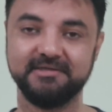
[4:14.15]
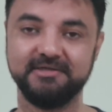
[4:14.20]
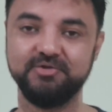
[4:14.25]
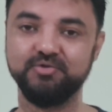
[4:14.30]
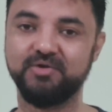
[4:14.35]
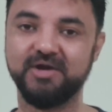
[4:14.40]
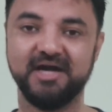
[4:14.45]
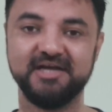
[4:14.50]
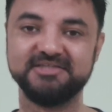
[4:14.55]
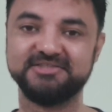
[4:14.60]

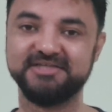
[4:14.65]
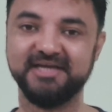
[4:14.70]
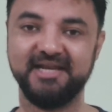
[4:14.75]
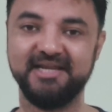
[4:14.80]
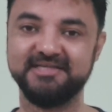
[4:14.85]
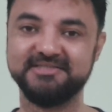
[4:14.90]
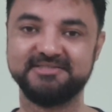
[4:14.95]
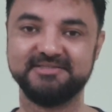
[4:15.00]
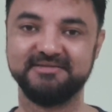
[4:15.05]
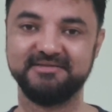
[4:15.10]
You can't
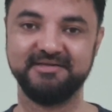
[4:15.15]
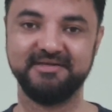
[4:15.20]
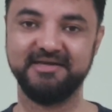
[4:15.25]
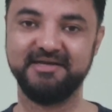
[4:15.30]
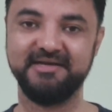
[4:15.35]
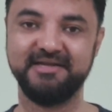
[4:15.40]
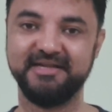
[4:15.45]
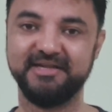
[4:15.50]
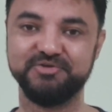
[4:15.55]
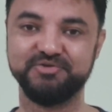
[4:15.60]
challenge
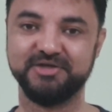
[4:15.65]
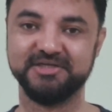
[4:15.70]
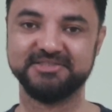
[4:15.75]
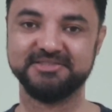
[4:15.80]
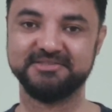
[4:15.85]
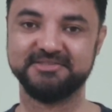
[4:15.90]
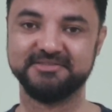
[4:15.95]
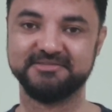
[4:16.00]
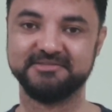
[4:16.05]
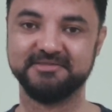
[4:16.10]
Indian
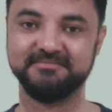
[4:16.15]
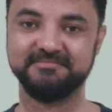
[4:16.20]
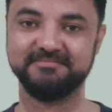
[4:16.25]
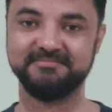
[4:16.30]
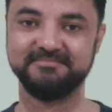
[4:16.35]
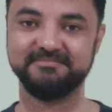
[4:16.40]
education system.